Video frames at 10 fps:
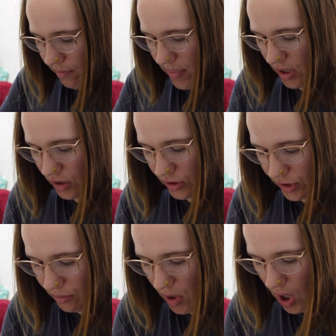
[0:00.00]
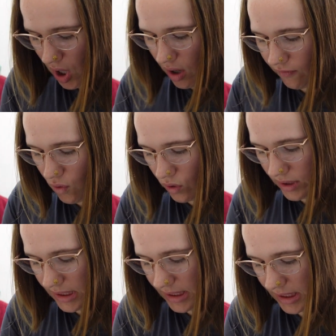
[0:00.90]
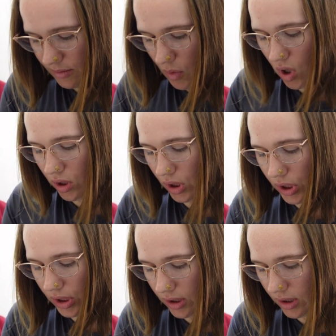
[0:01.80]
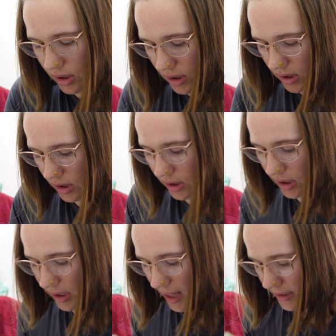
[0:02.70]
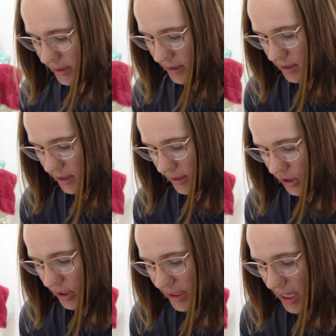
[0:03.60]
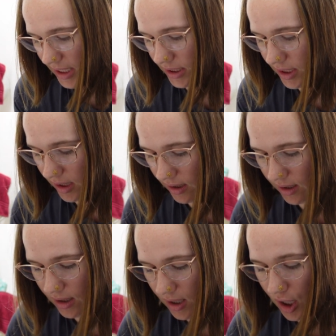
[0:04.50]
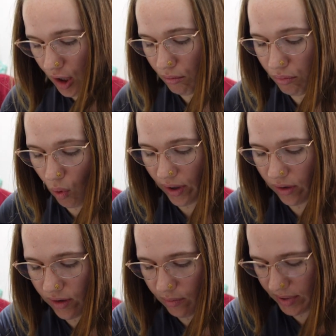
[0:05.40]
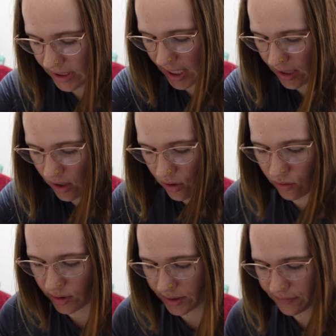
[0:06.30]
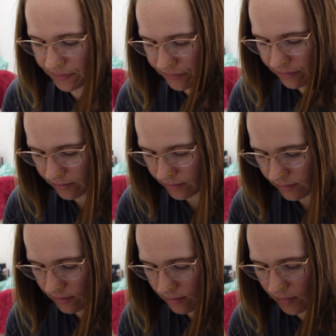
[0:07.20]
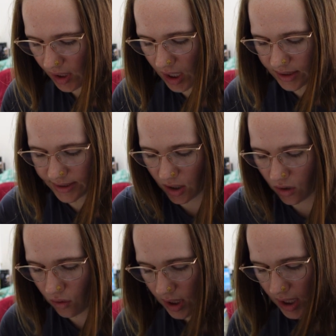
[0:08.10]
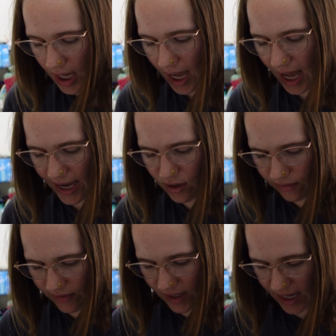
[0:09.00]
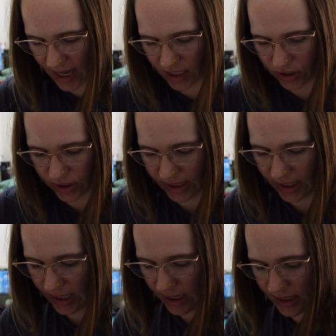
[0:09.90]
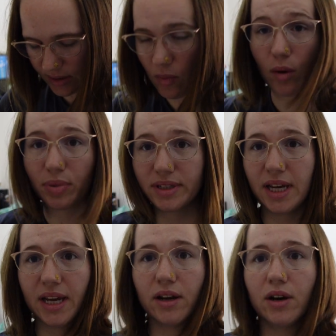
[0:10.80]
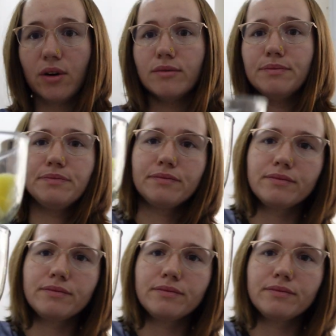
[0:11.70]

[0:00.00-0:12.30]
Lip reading: big or small. Of course, the smaller, the less it's going to take to boil the potatoes. So I don't think I actually need the small potato.